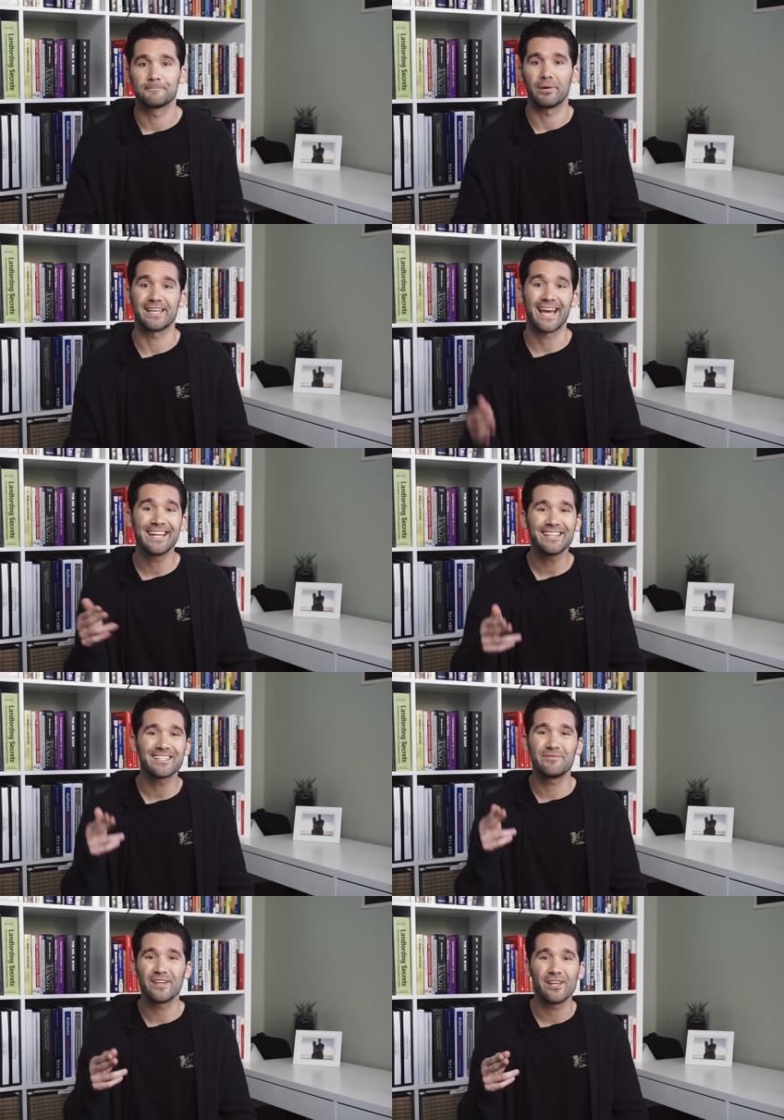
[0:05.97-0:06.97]
By the end of
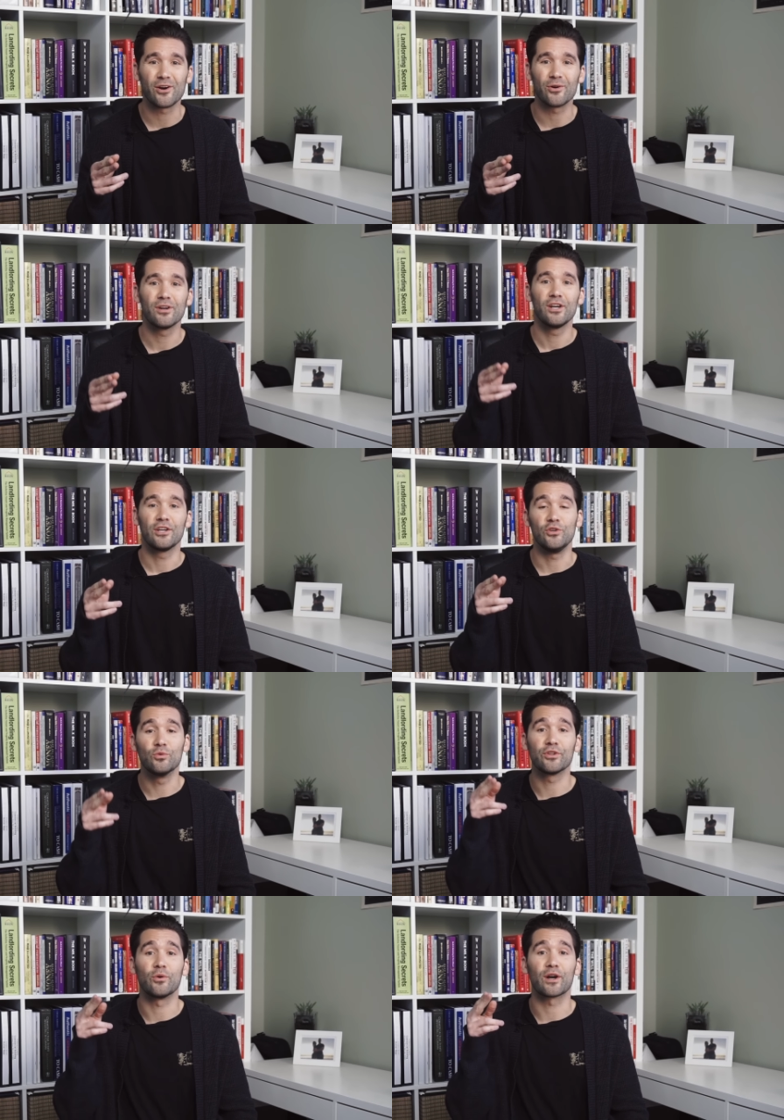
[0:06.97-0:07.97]
this video, you
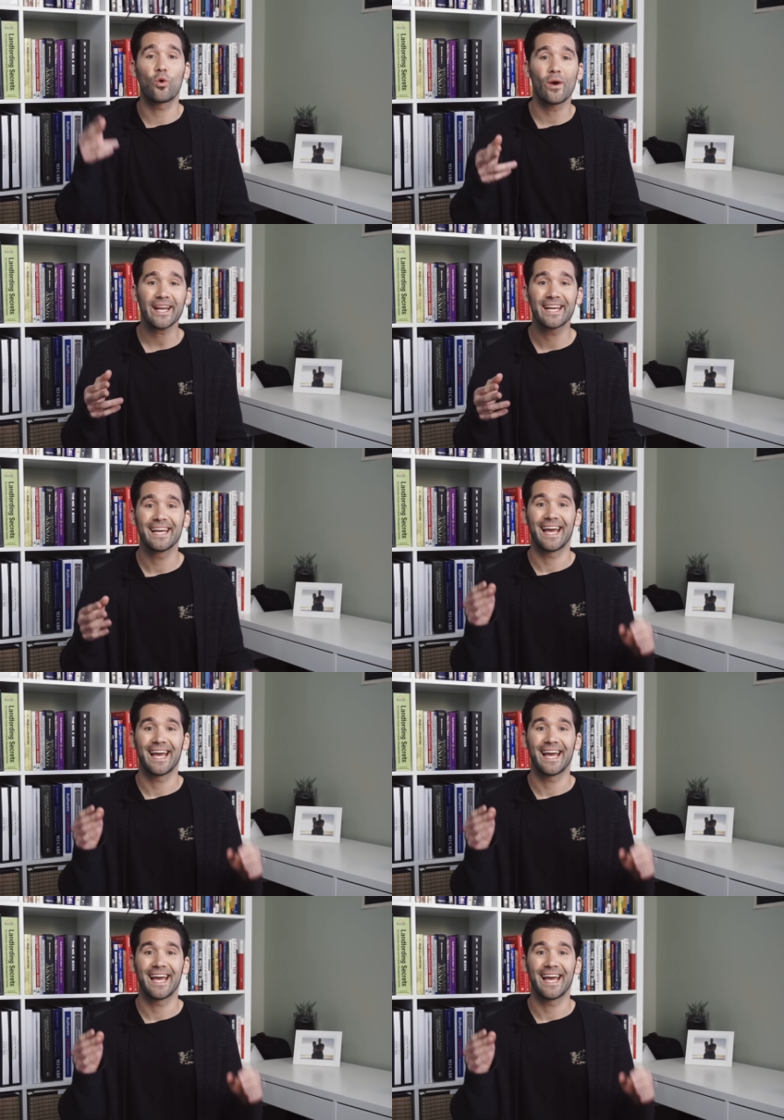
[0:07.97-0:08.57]
will know a quick